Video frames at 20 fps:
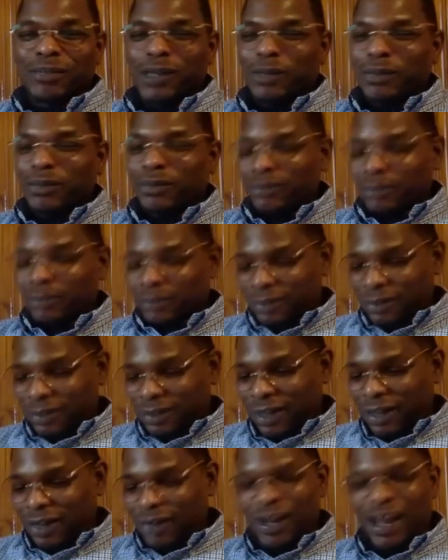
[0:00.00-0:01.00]
People,
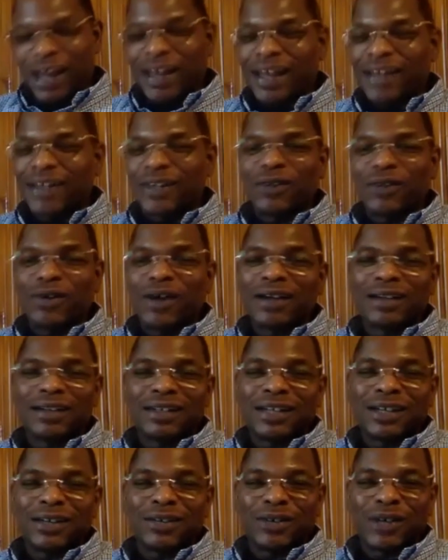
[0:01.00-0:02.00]
they don't have no
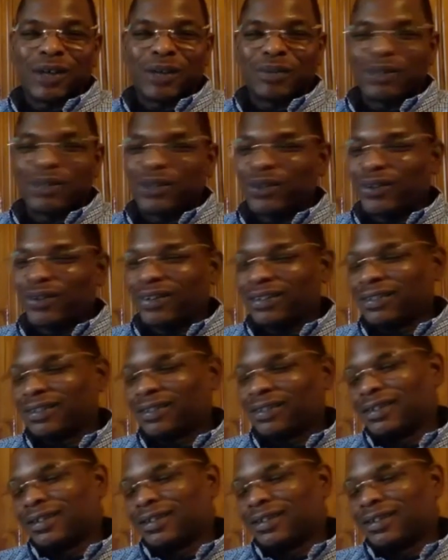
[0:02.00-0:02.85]
idea what I'm doing.